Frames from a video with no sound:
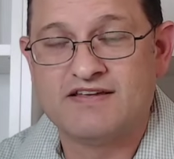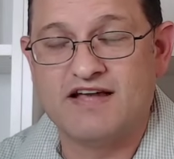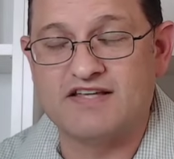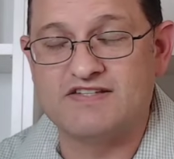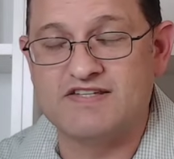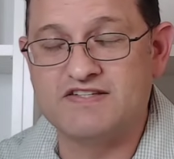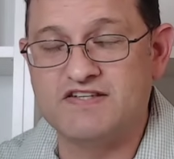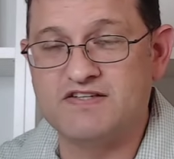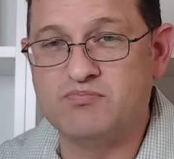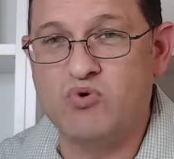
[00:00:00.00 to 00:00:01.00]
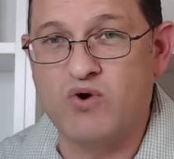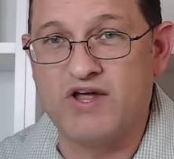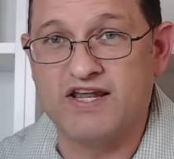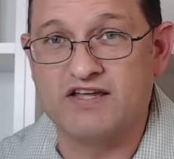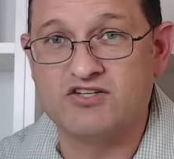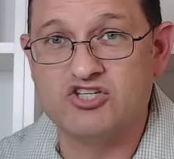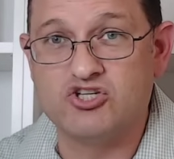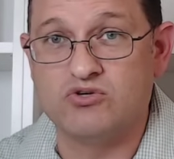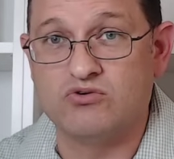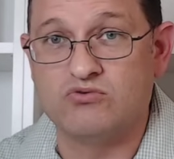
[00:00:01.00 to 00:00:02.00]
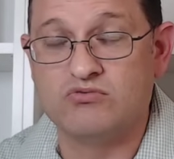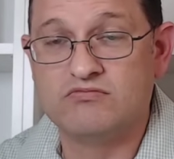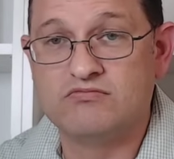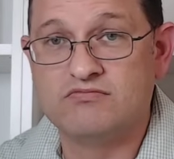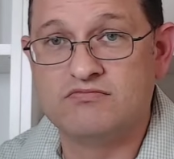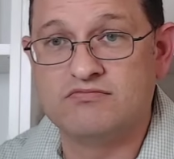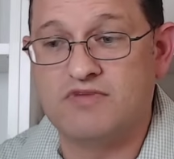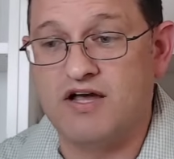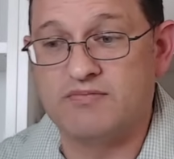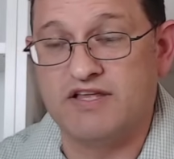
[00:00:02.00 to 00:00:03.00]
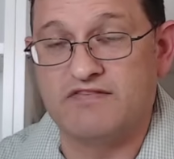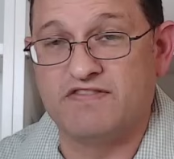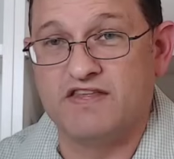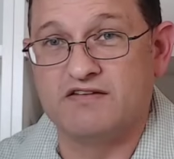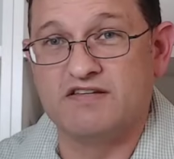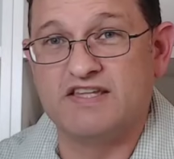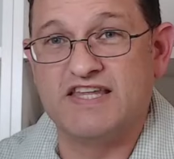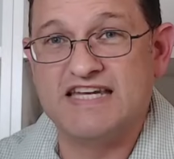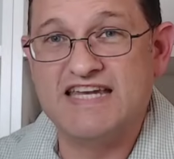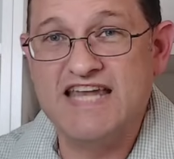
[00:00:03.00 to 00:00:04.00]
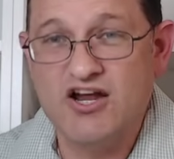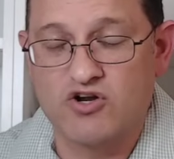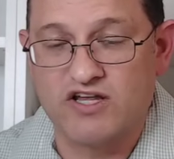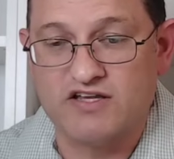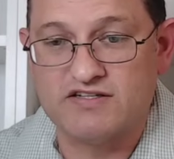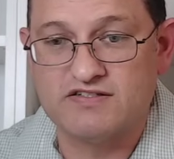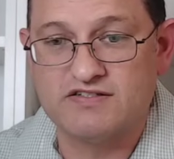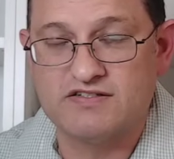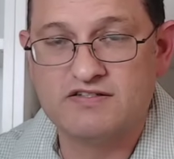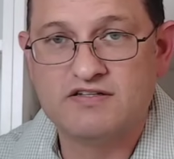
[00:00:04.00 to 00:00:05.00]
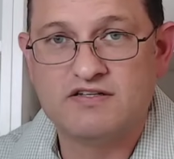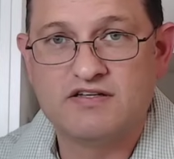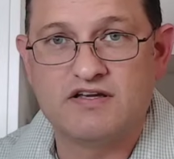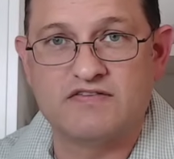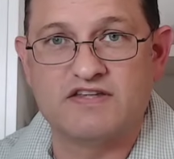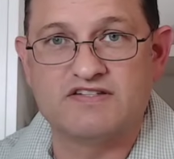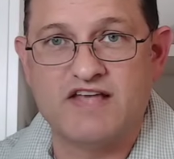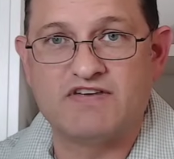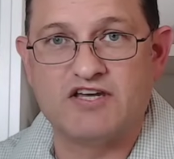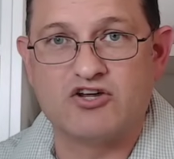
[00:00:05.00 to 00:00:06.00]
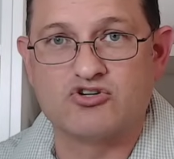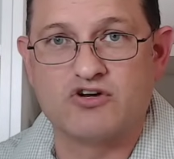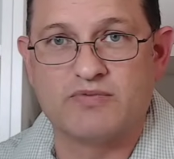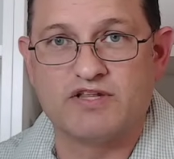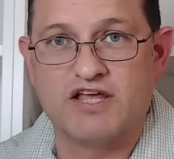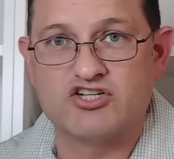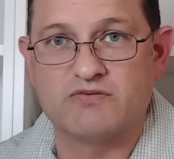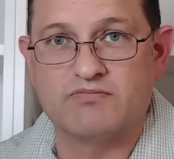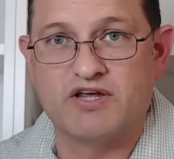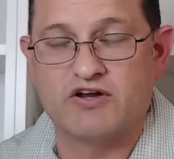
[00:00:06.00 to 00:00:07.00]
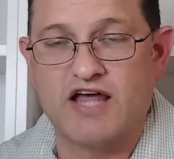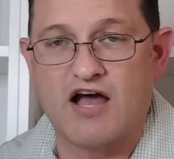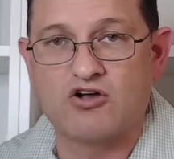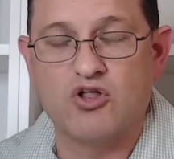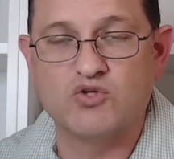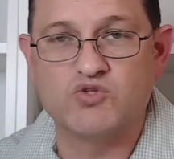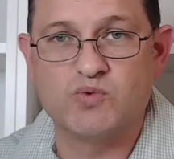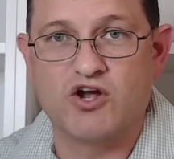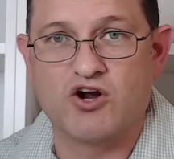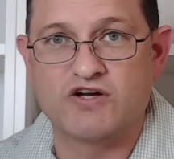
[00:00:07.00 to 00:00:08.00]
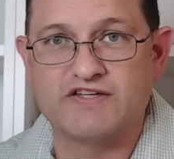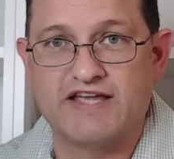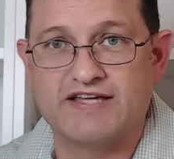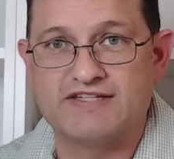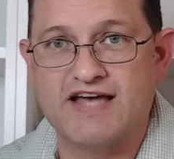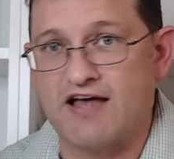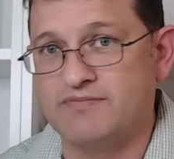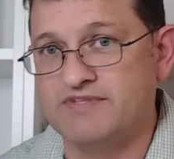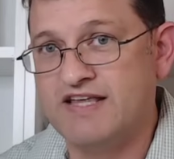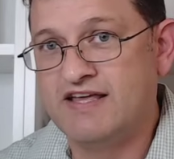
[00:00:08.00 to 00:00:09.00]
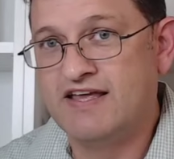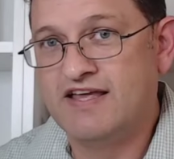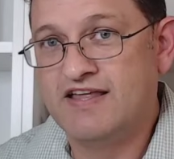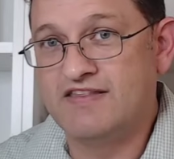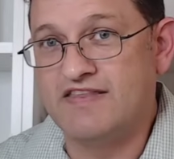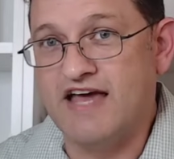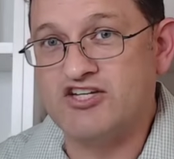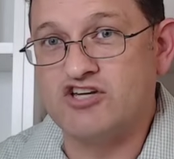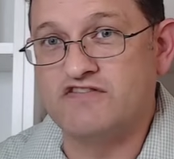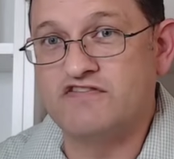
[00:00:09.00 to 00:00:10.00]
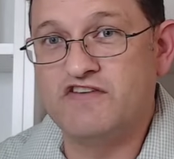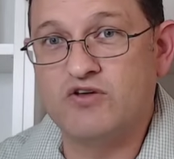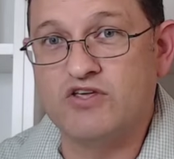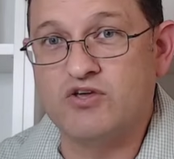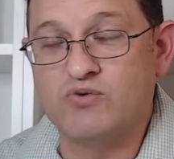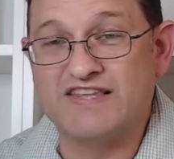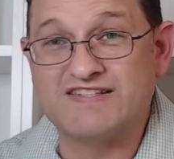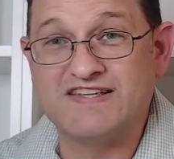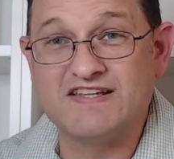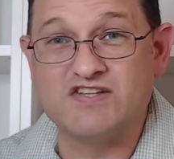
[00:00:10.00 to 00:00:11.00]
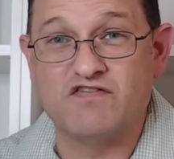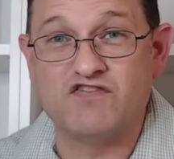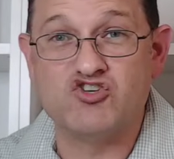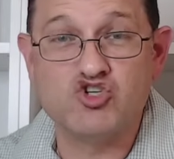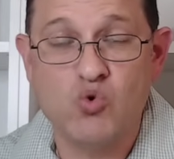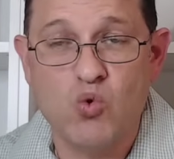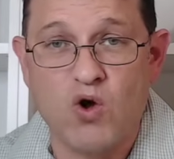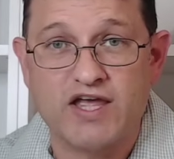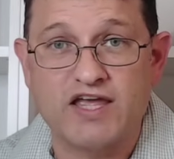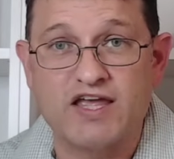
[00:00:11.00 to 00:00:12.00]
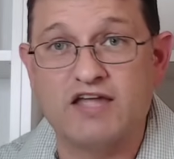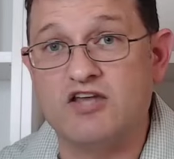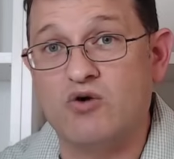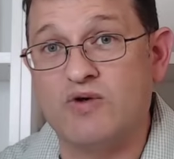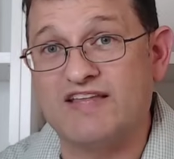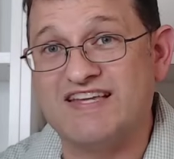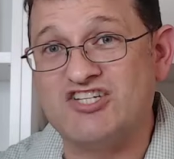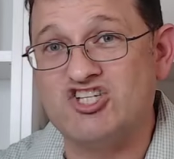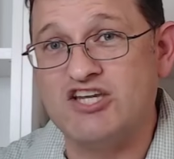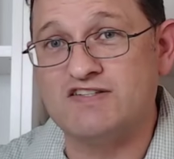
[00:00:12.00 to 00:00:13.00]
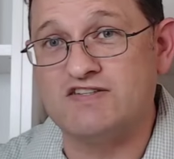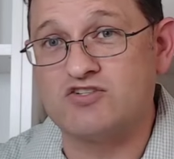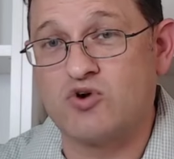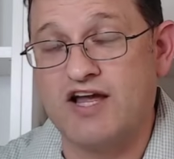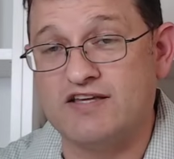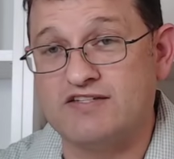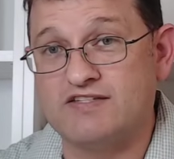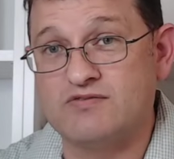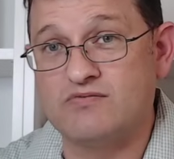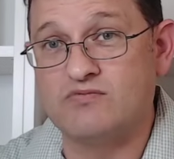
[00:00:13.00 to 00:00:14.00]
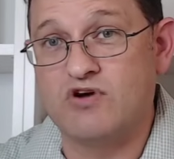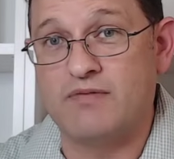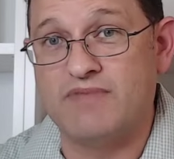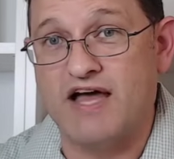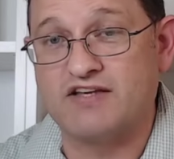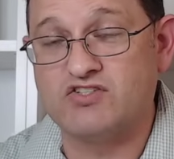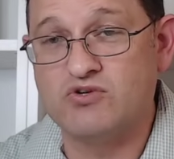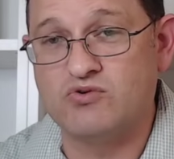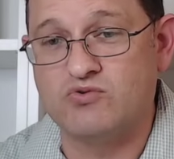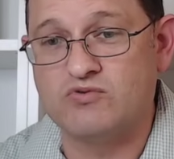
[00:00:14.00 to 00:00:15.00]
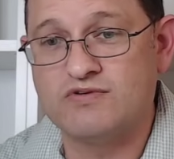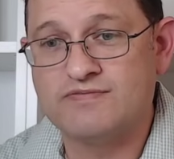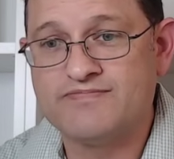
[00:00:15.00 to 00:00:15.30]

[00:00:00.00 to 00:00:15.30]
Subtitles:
Guys, this is pointing to, I believe, the nearness of the 7-year tribulation period, how close we are to the end times. That should fill you with a sense of joy in knowing that Jesus Christ will come back soon.